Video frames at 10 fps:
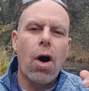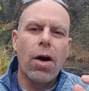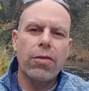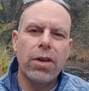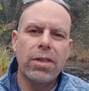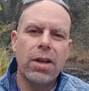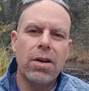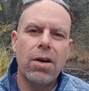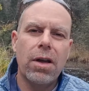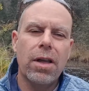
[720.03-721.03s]
often than
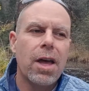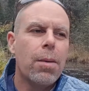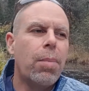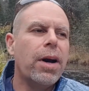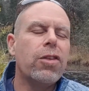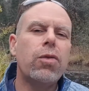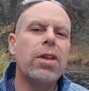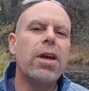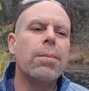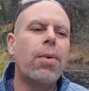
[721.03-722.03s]
not. But it's
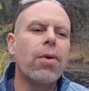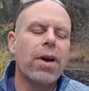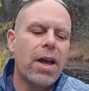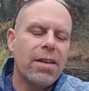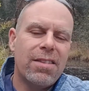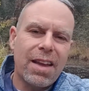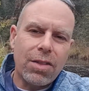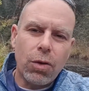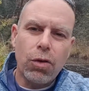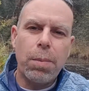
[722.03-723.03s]
really important.
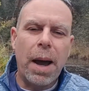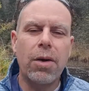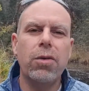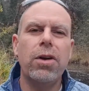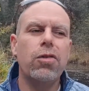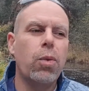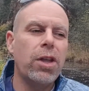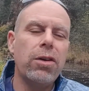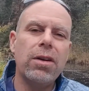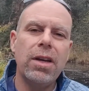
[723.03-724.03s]
Set those boundaries
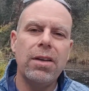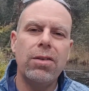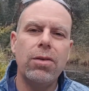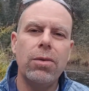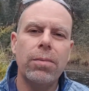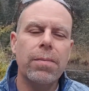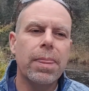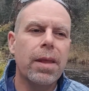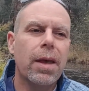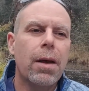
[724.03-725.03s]
when you need to.
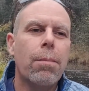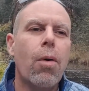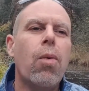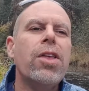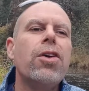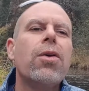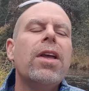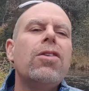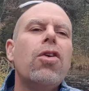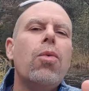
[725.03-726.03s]
But when your
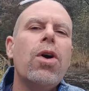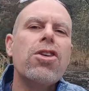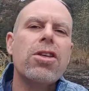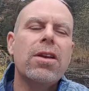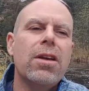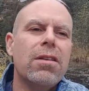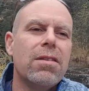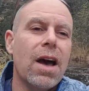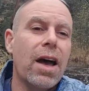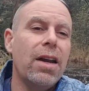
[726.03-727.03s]
intuition is
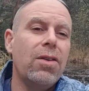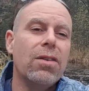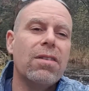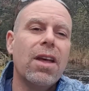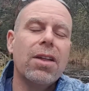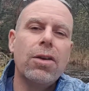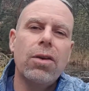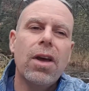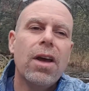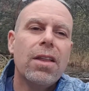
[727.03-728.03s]
guiding you, is telling
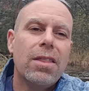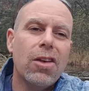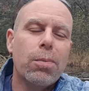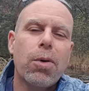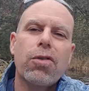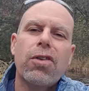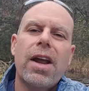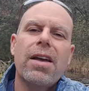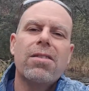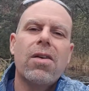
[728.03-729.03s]
you this person
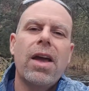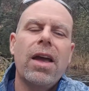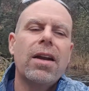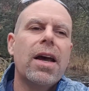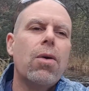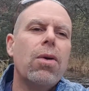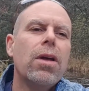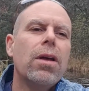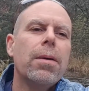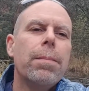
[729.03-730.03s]
has their hand out,
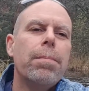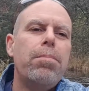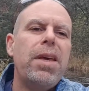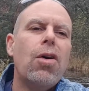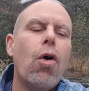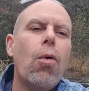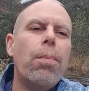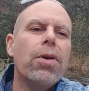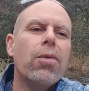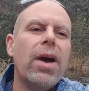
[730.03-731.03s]
be
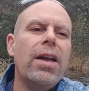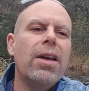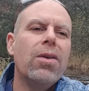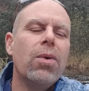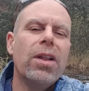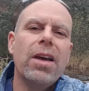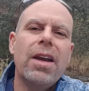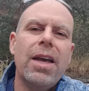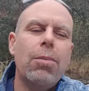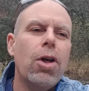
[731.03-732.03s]
open, ready, and willing
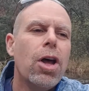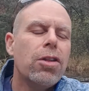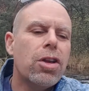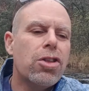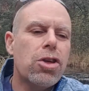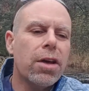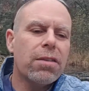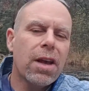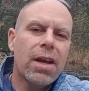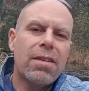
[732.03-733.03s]
and able to just
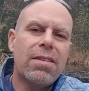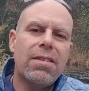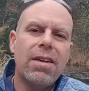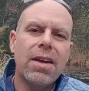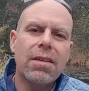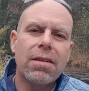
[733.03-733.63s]
sit